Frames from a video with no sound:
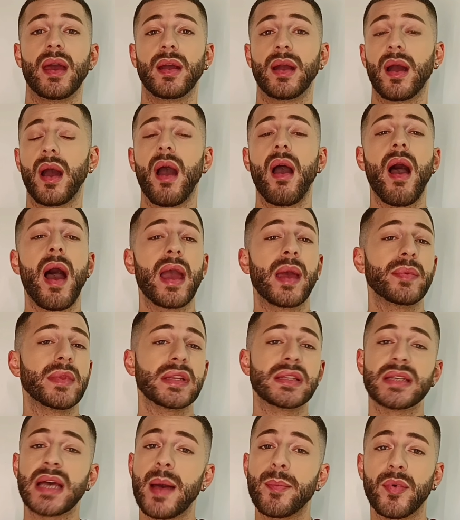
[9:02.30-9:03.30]
Like, I am the
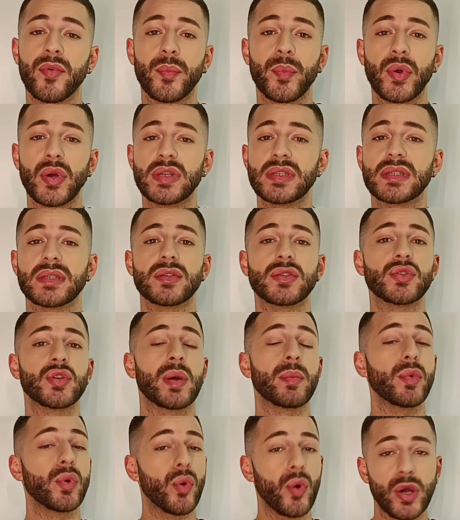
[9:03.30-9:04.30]
type of person, so
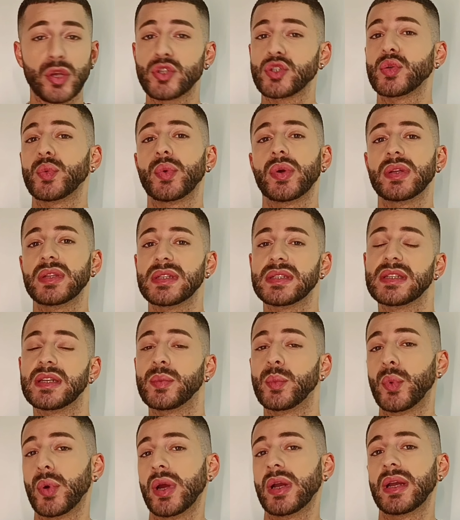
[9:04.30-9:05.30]
I'm going to wear this
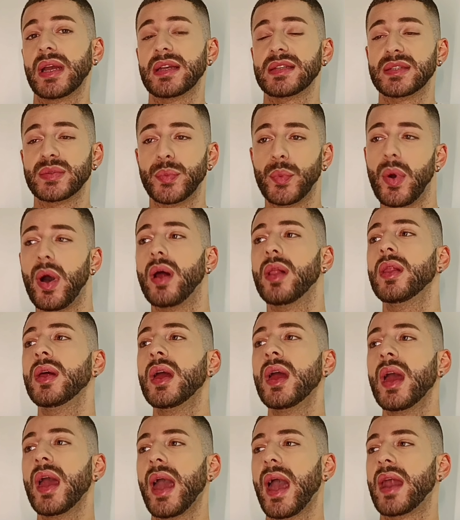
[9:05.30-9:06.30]
at work as well.
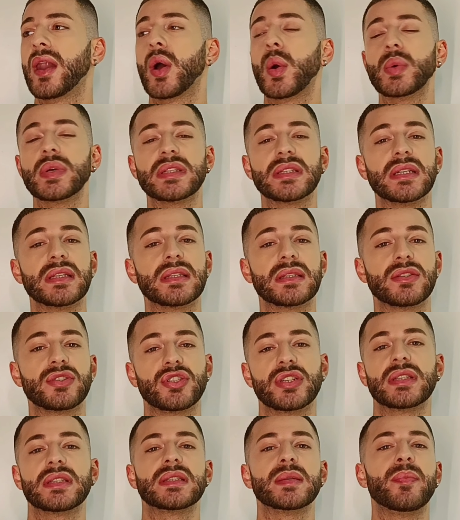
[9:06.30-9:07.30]
And I always say, it's
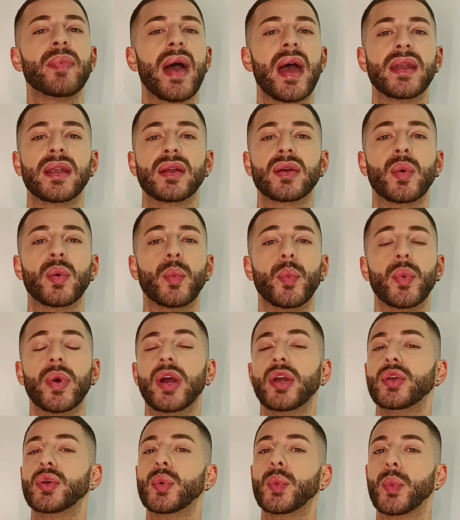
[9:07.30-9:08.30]
just depending on
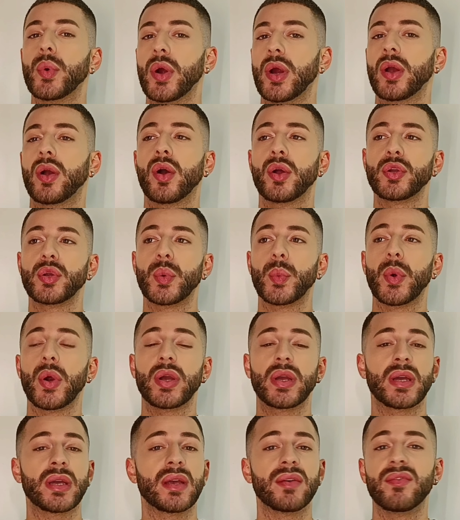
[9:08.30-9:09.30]
where you work, on your
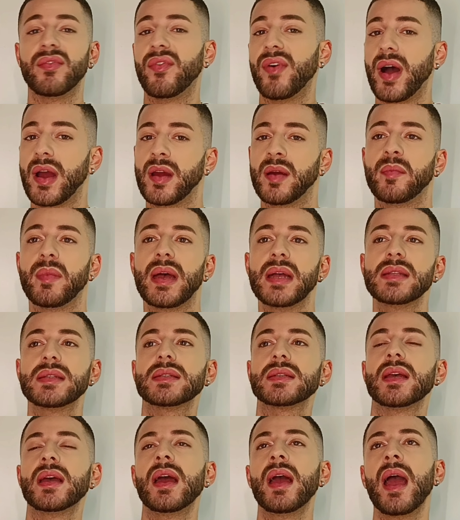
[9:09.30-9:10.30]
working environment.
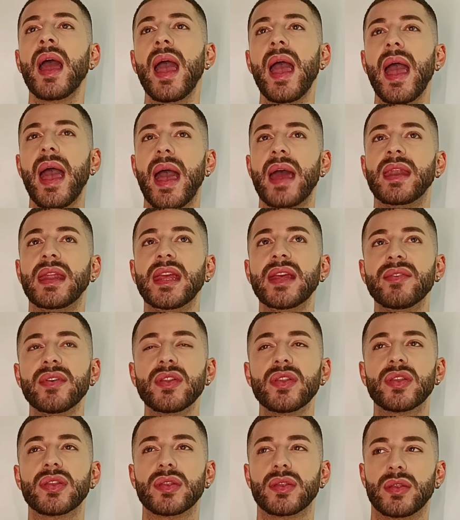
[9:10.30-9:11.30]
And
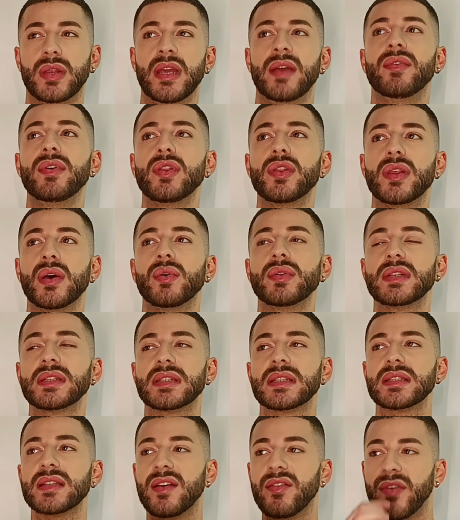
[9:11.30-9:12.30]
even though
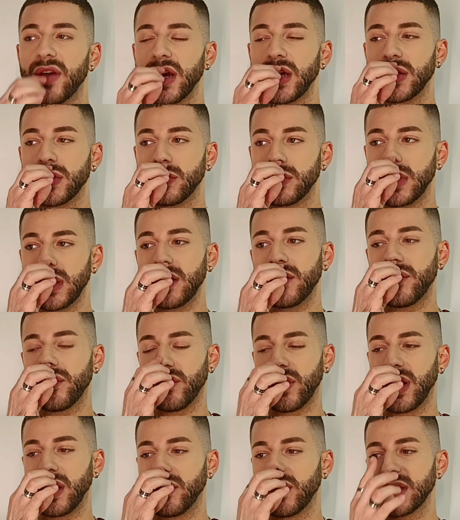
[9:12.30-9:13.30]
this is a very unique
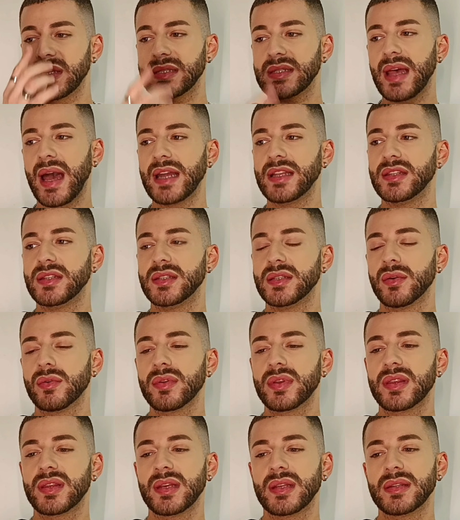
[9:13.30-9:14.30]
fragrance, I
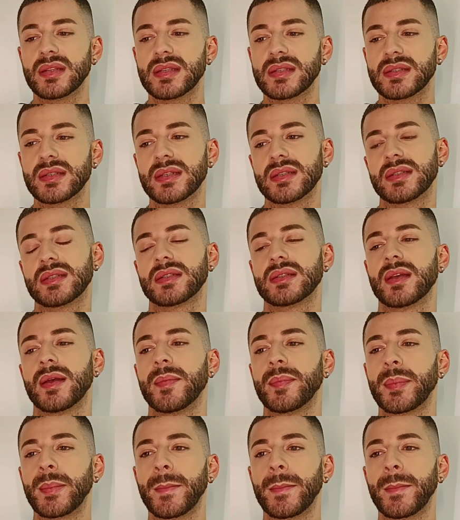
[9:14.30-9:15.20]
don't think this is